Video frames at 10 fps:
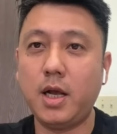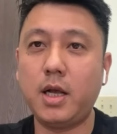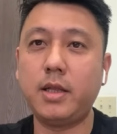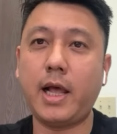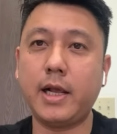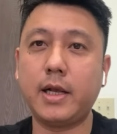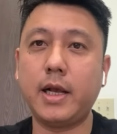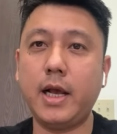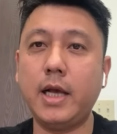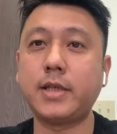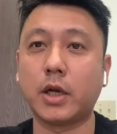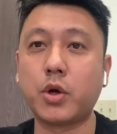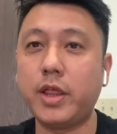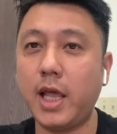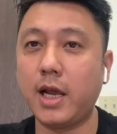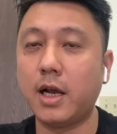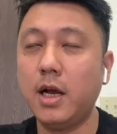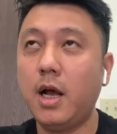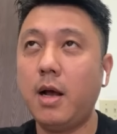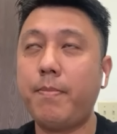Like it's a good thing.
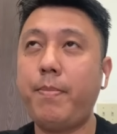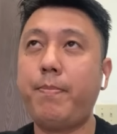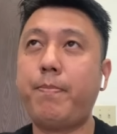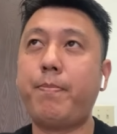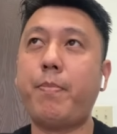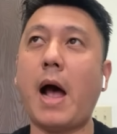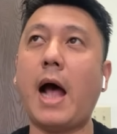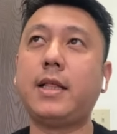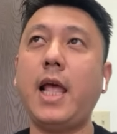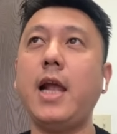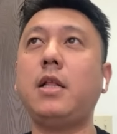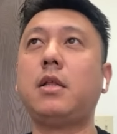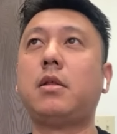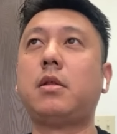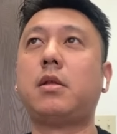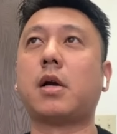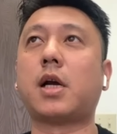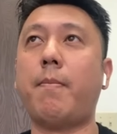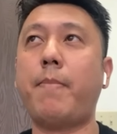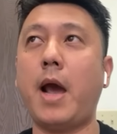Are they the
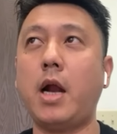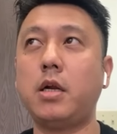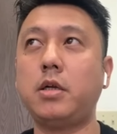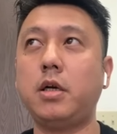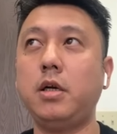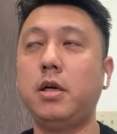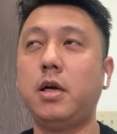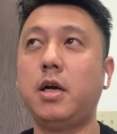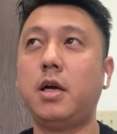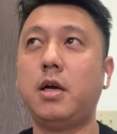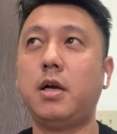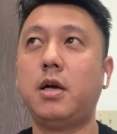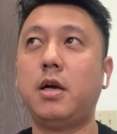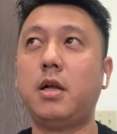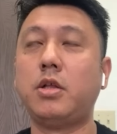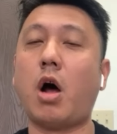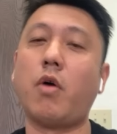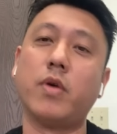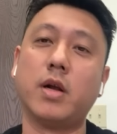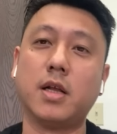competitor? Not
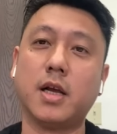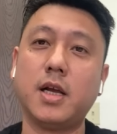really.